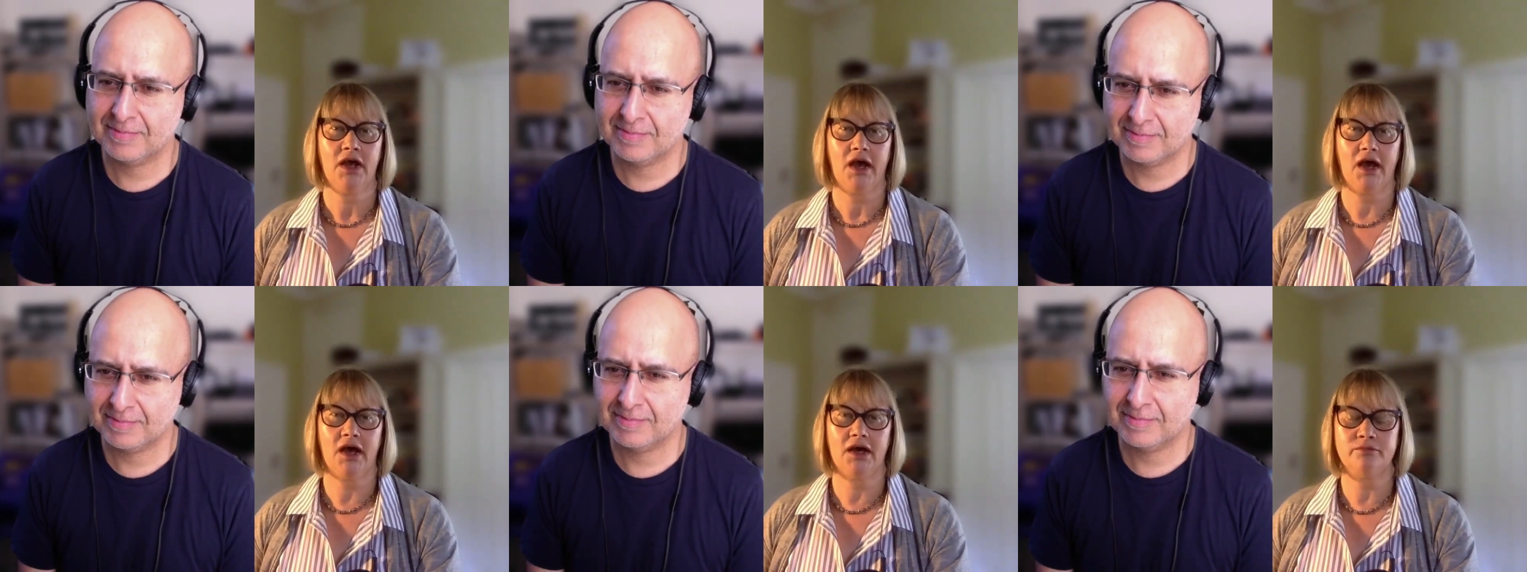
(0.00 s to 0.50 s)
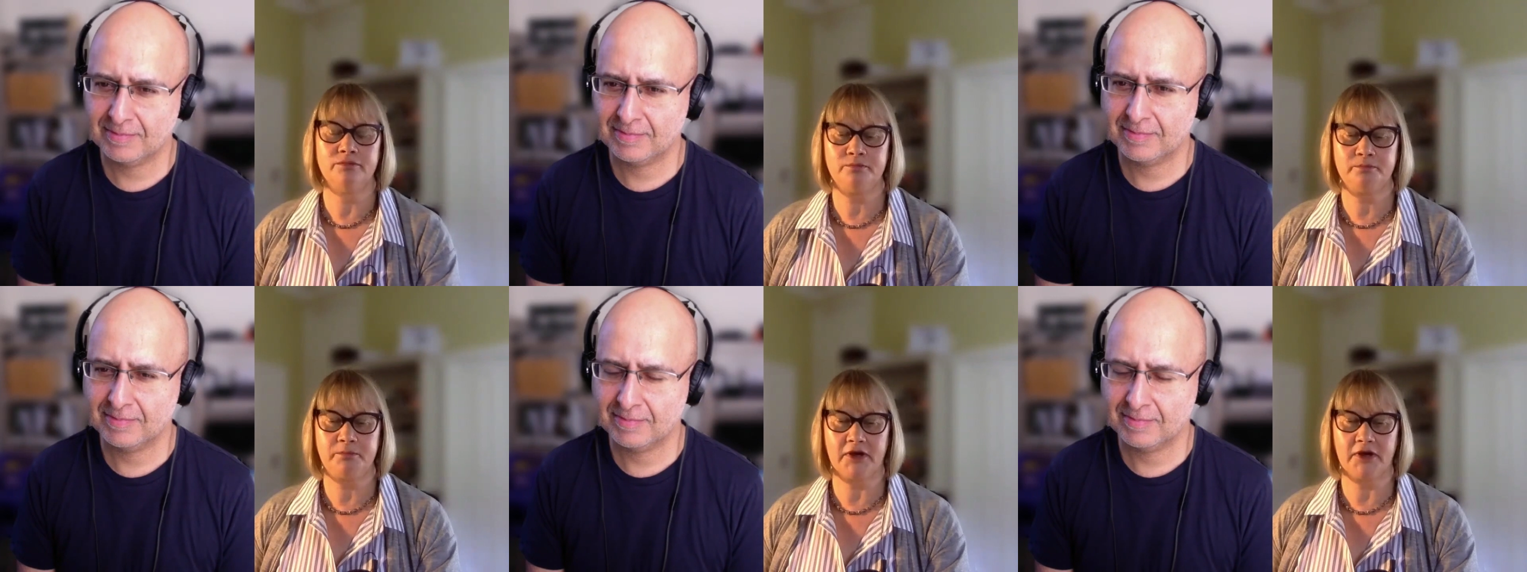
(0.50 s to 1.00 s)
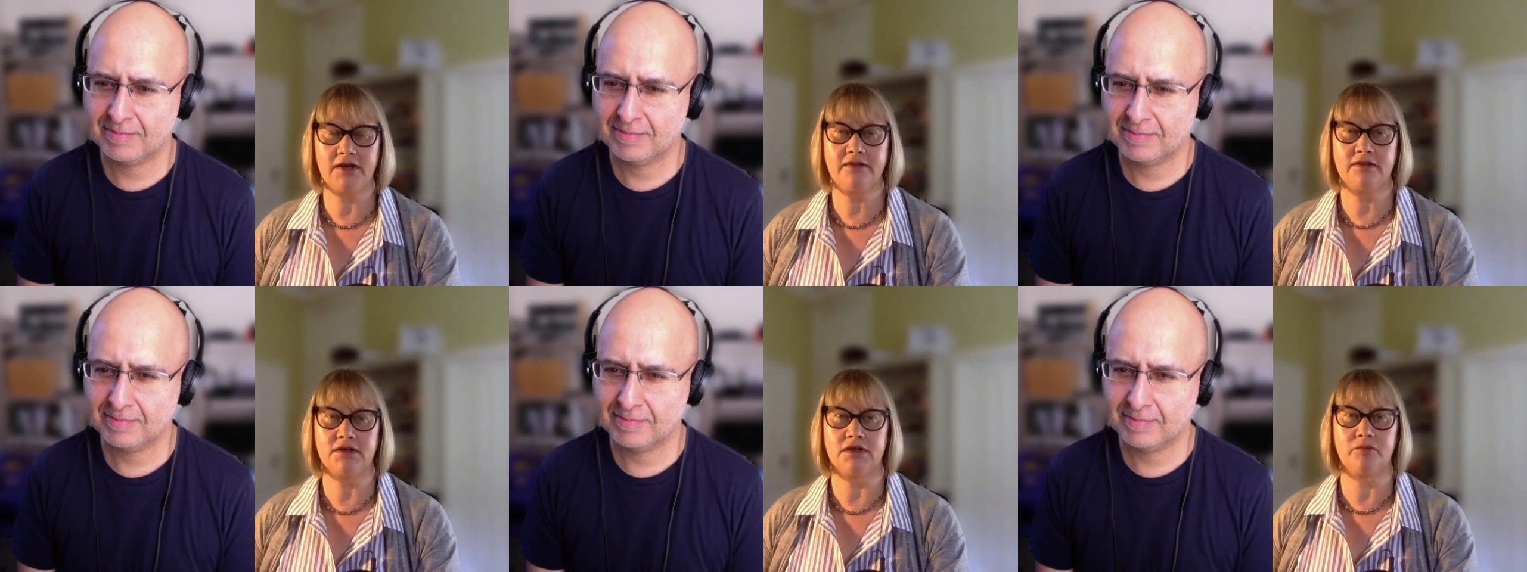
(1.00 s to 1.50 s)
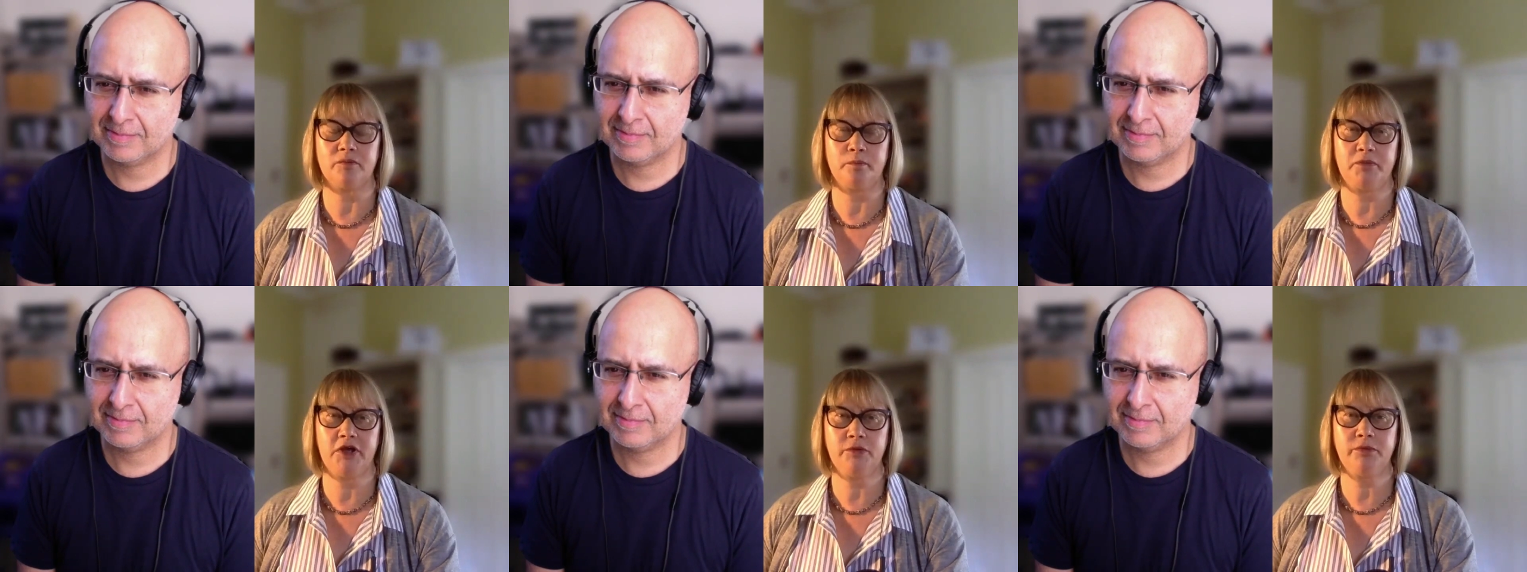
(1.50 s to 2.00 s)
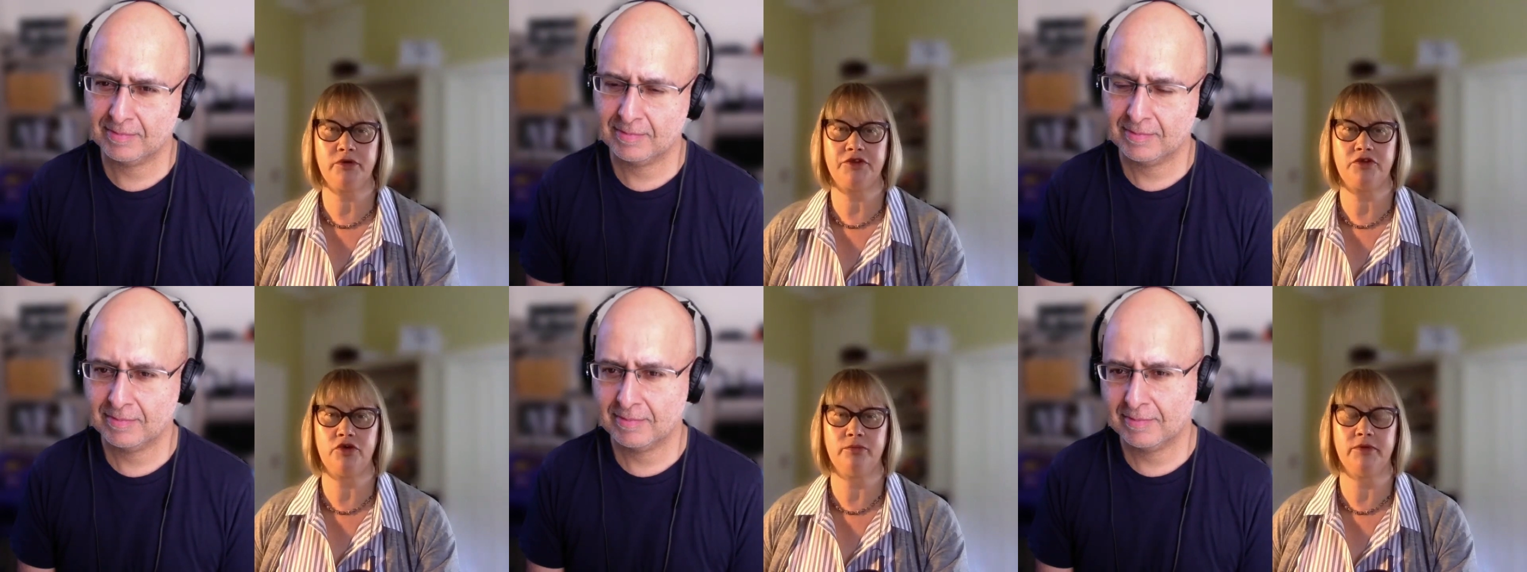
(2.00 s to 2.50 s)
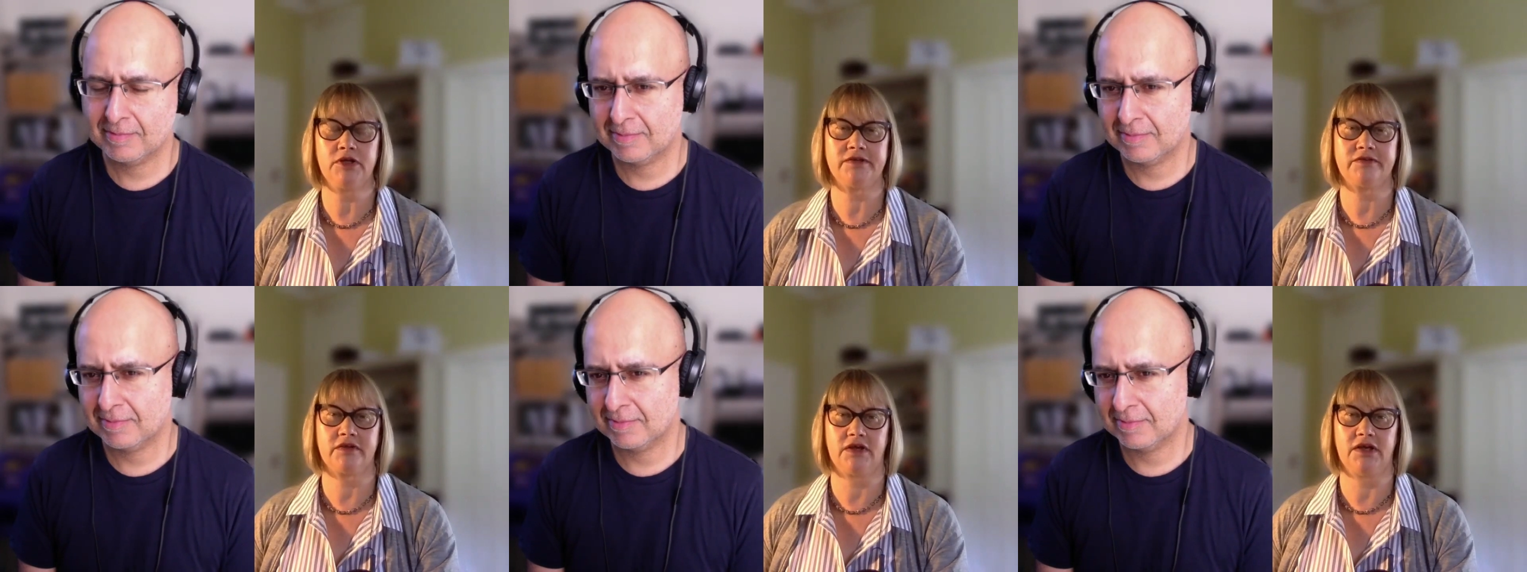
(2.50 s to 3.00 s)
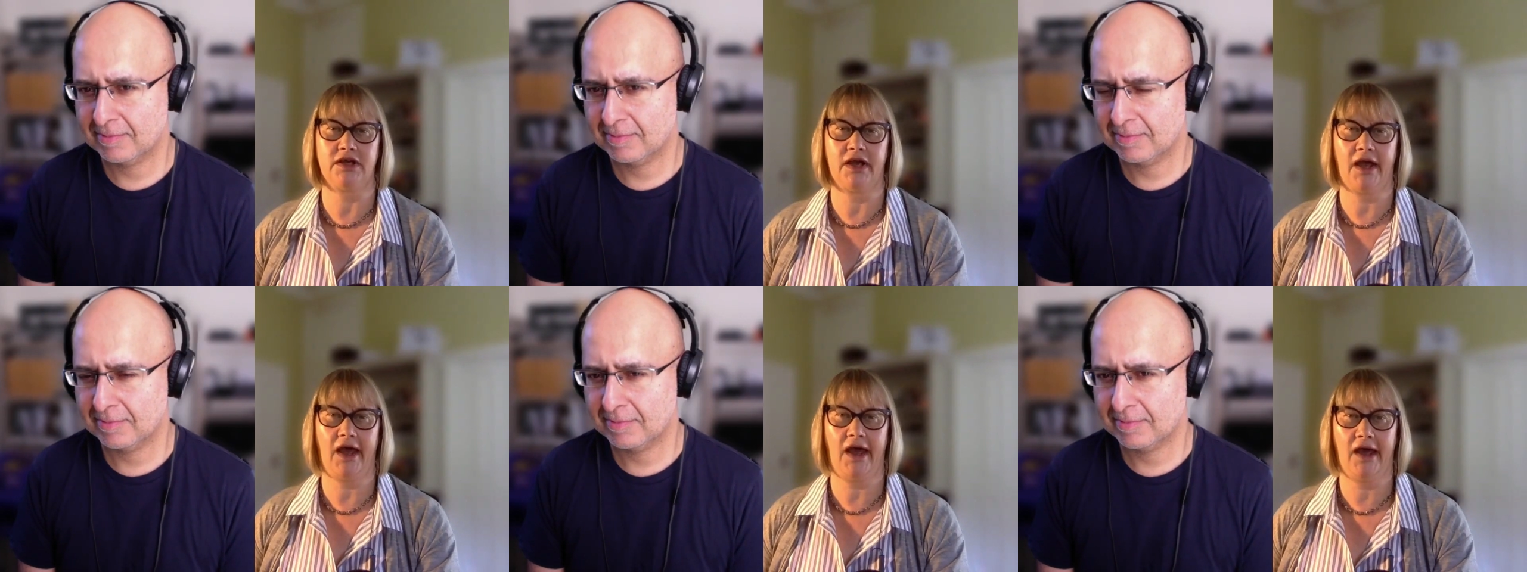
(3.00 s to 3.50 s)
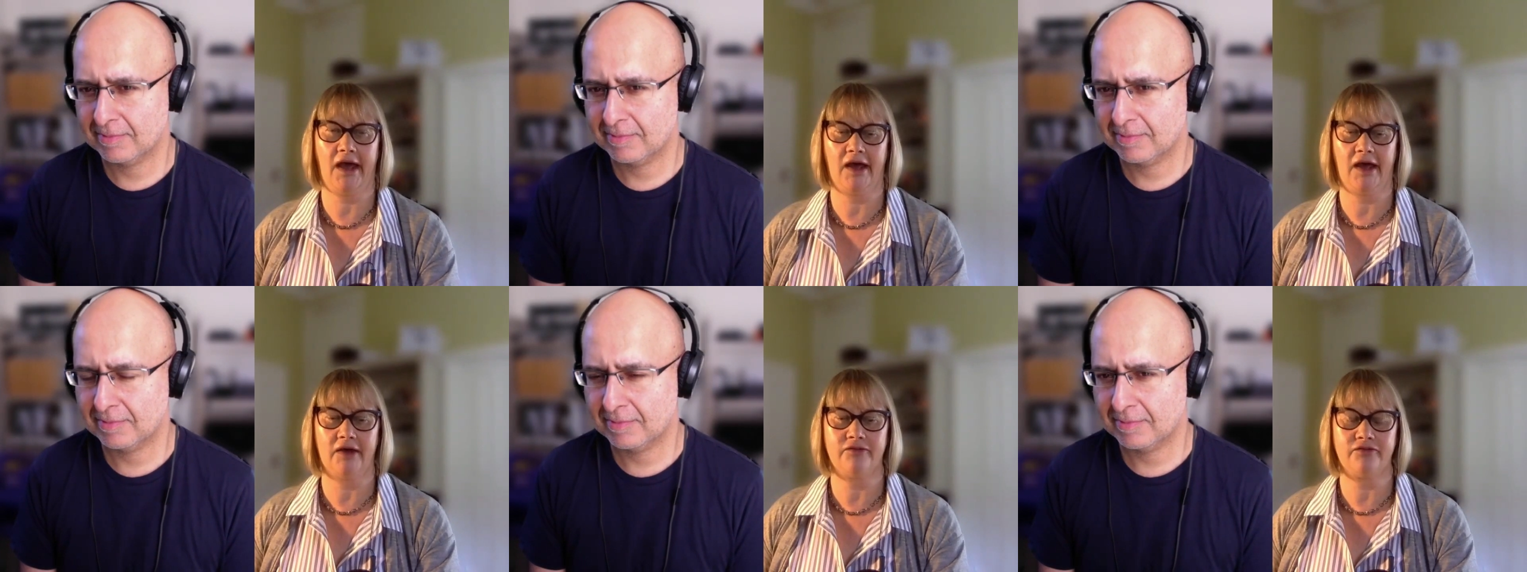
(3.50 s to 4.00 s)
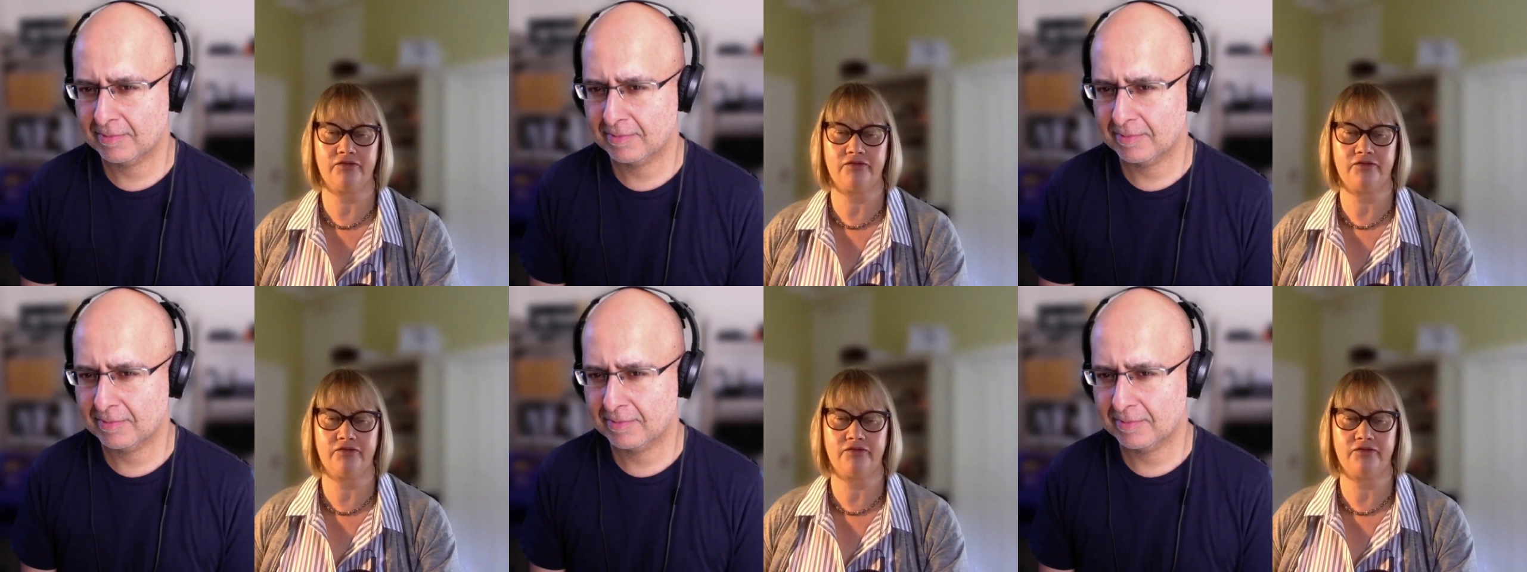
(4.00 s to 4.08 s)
Speaker 1: Um, but I think people with humility have